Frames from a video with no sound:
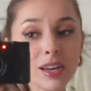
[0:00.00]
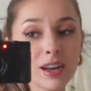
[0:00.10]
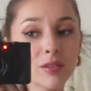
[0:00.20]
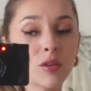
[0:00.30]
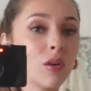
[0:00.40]

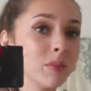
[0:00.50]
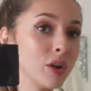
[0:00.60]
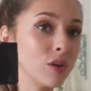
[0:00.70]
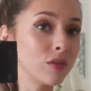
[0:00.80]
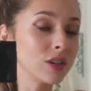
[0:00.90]
now to hold me
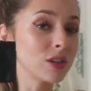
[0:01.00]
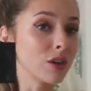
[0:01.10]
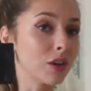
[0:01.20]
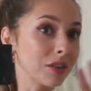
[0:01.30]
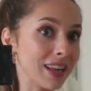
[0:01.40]
over until
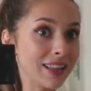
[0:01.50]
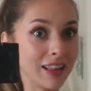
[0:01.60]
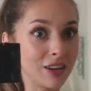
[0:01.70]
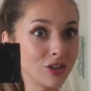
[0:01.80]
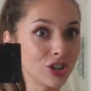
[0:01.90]
our late
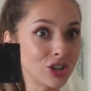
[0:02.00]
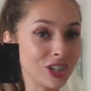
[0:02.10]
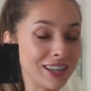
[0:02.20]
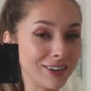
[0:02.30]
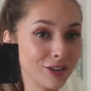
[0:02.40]
lunch,
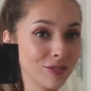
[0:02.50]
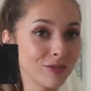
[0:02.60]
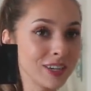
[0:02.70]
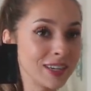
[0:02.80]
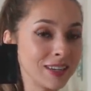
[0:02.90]
dinner,
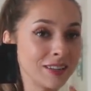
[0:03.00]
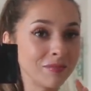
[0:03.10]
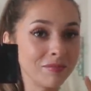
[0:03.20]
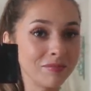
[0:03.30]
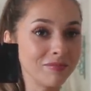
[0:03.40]

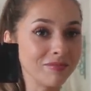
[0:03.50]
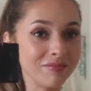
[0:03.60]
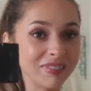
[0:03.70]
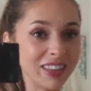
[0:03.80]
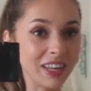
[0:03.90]

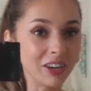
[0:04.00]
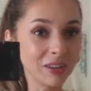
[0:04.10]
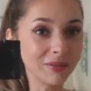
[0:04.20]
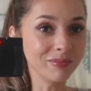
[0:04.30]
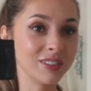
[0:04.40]

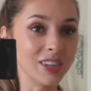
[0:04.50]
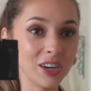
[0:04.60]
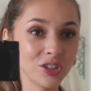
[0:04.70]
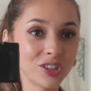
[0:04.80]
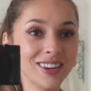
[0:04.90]
dinner,
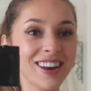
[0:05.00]
dunch,